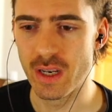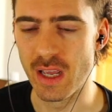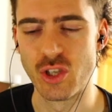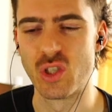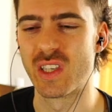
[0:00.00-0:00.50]

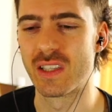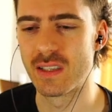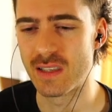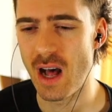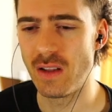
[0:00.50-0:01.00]
it's just a
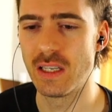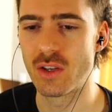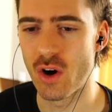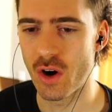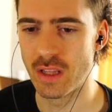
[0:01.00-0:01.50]
solid
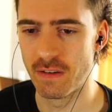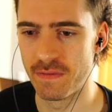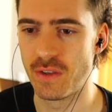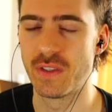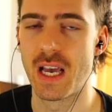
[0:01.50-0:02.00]
card that
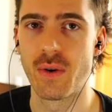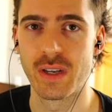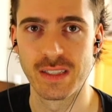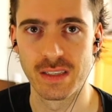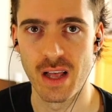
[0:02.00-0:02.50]
fills out a
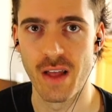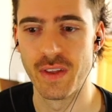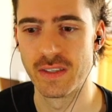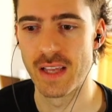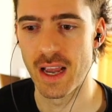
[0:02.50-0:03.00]
slot in
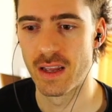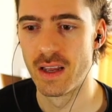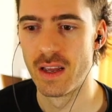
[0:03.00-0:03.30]
this deck